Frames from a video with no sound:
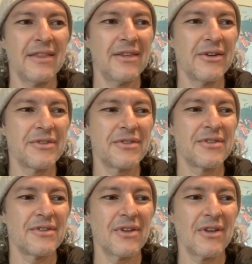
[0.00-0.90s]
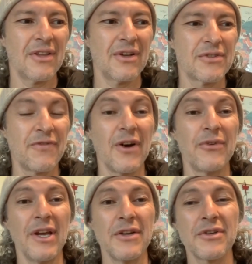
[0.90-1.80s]
there's
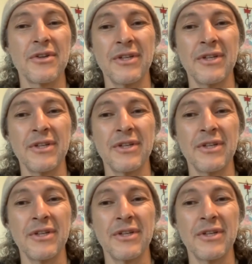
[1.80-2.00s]
foundational